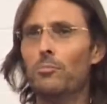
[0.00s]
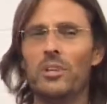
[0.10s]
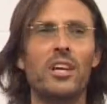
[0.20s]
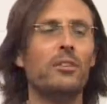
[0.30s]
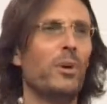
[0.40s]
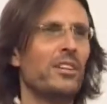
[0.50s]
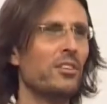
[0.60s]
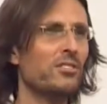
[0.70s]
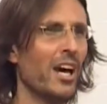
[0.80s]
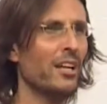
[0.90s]
But then when they
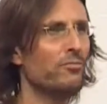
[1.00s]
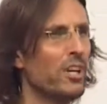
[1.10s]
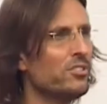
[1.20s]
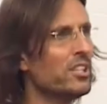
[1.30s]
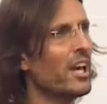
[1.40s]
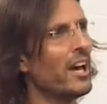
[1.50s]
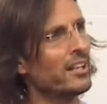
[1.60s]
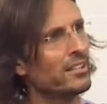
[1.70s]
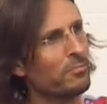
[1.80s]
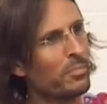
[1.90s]
start
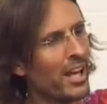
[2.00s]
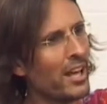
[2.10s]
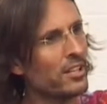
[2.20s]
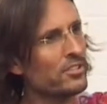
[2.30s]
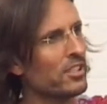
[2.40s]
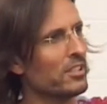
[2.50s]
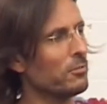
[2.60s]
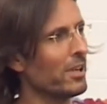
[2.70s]
investigating the planets and the